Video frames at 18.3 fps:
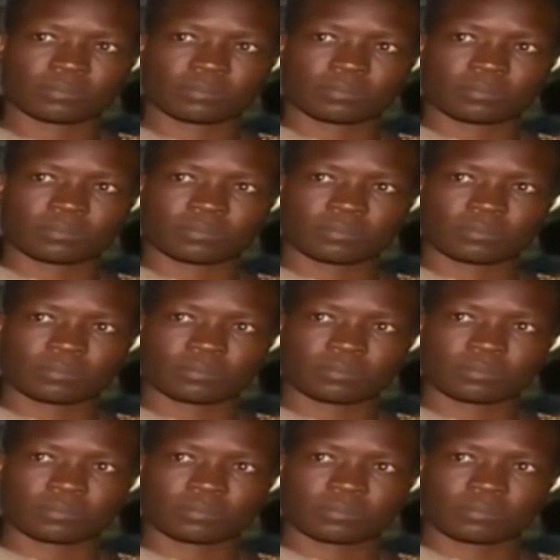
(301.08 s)

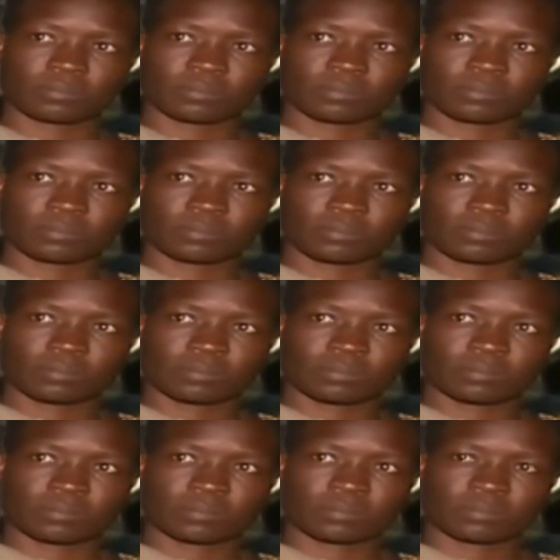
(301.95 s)

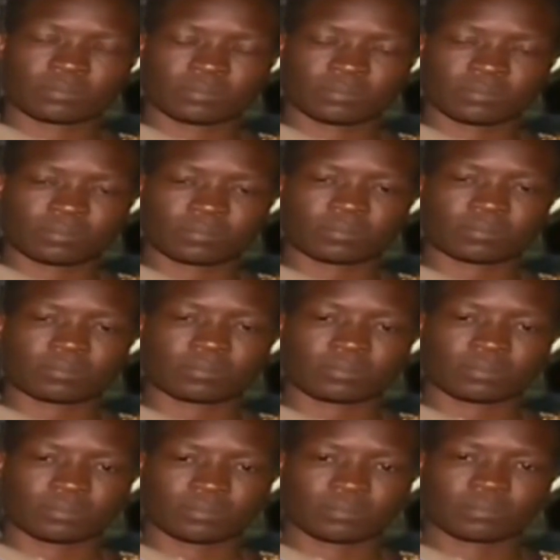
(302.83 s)

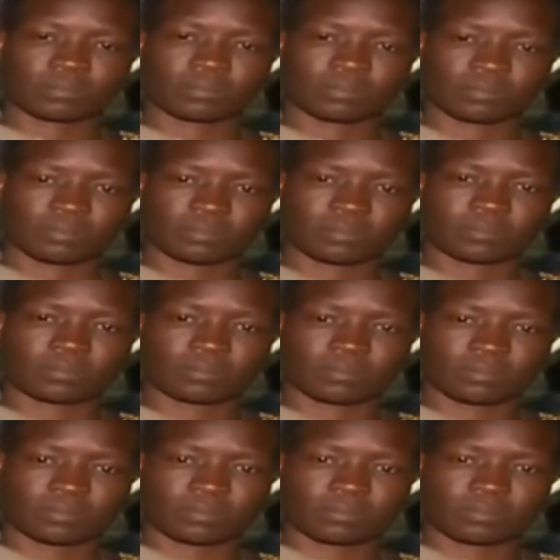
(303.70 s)
(silent)